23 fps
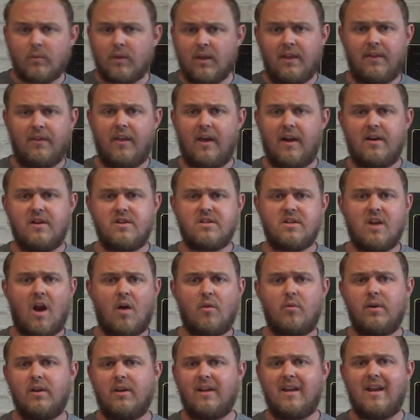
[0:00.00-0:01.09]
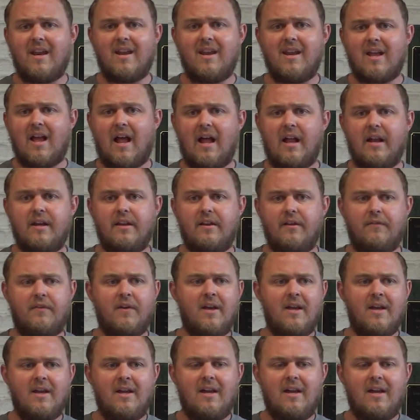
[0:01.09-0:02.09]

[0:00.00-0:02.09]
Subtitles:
there's not really any kind of